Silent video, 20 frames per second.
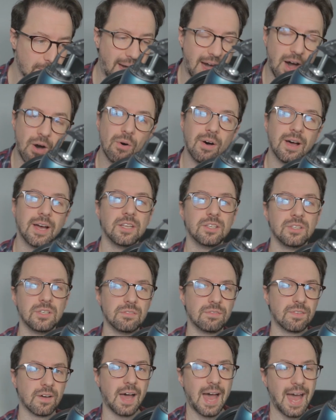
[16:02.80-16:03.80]
out and
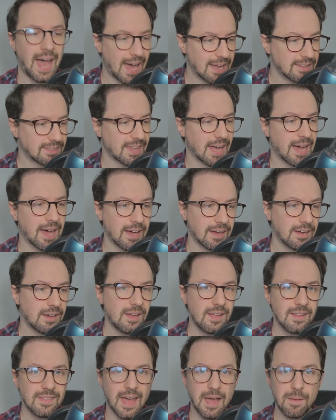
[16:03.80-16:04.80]
you've had
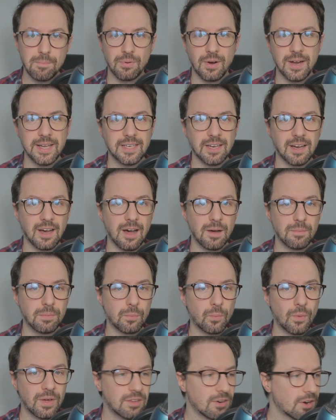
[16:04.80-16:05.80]
that
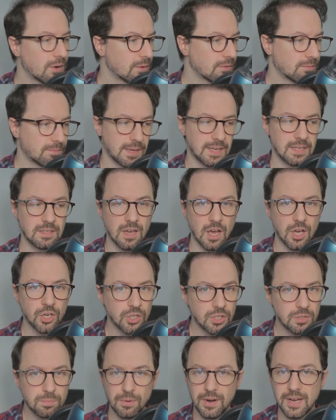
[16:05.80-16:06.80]
breakup, whether it have been a
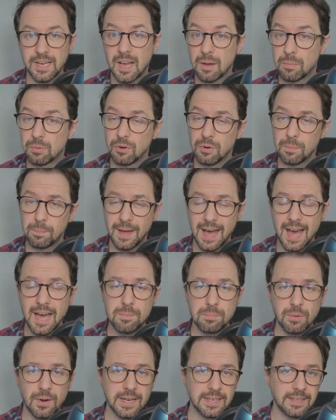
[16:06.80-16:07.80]
good breakup or a
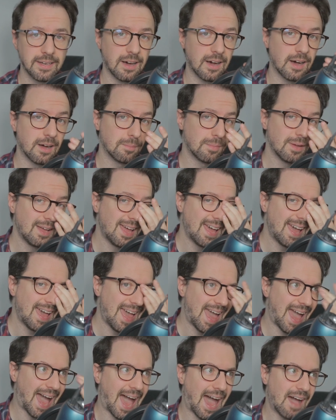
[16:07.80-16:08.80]
bad breakup,
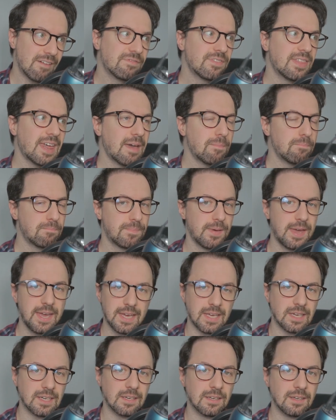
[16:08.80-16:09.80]
have there
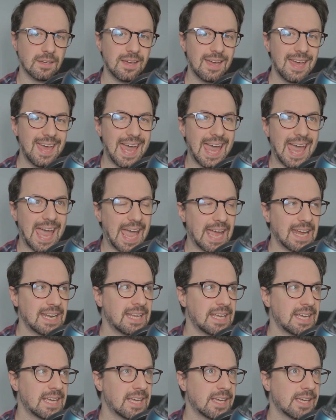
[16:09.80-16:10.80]
been
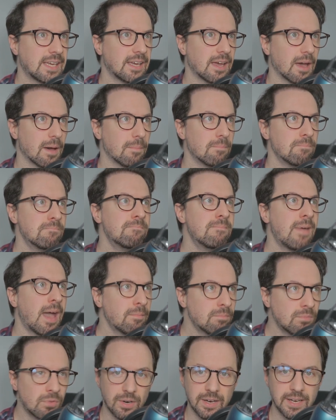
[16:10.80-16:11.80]
any
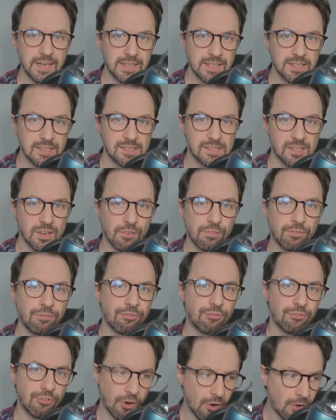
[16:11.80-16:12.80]
memories
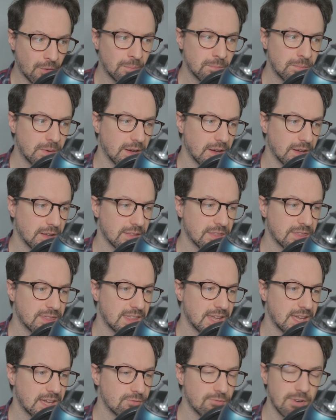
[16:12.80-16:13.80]
from
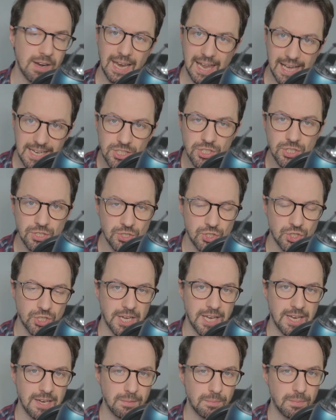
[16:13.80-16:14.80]
the
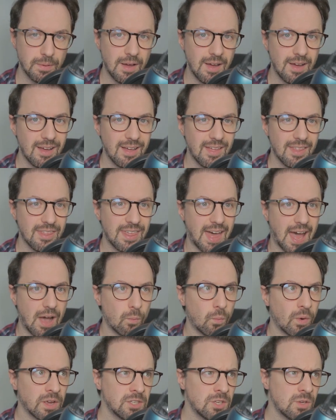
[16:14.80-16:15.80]
relationship
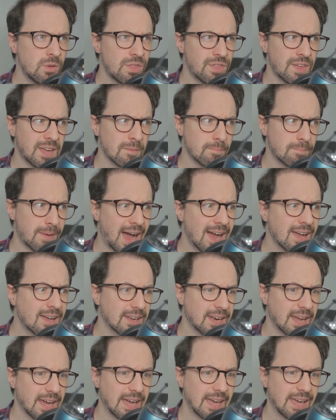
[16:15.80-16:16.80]
that when you think back
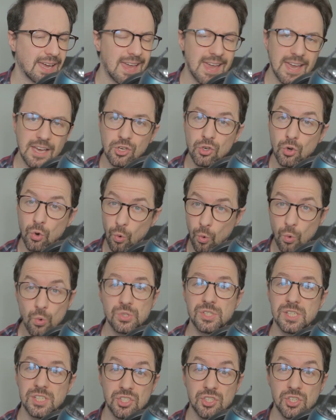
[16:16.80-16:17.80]
at it, it
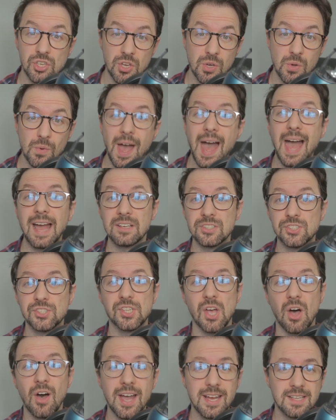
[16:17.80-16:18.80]
causes you
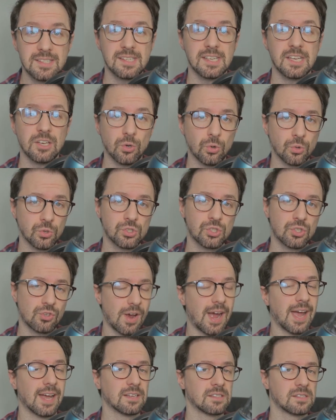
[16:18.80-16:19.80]
anxiety or
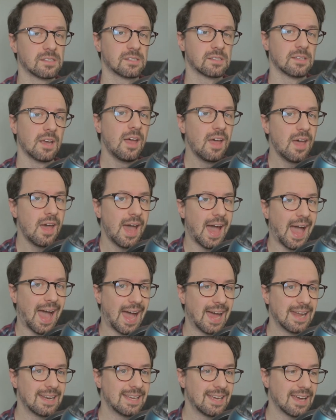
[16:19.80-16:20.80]
stress?
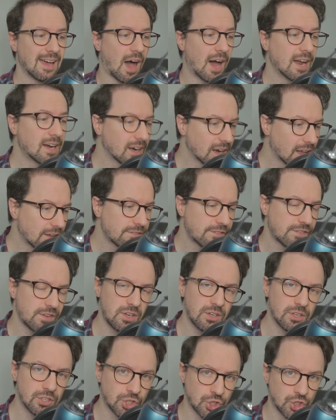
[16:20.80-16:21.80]
And I'd love for
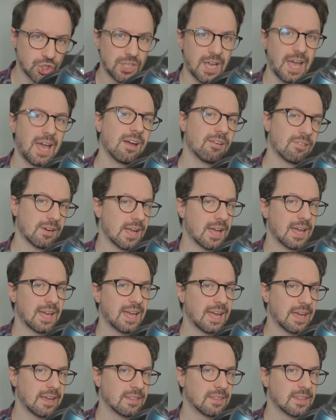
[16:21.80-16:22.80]
you to share it
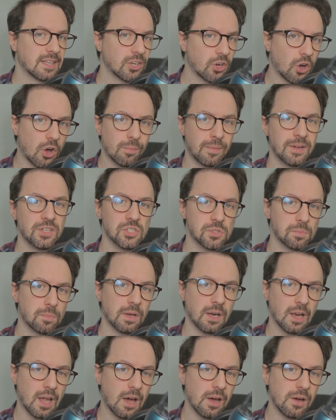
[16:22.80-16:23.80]
in the comments
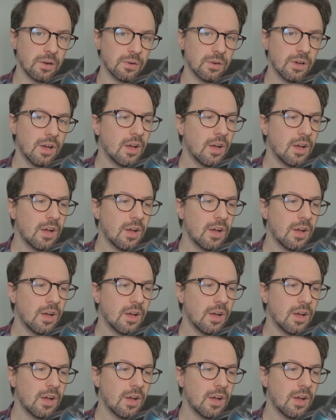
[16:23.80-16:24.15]
below,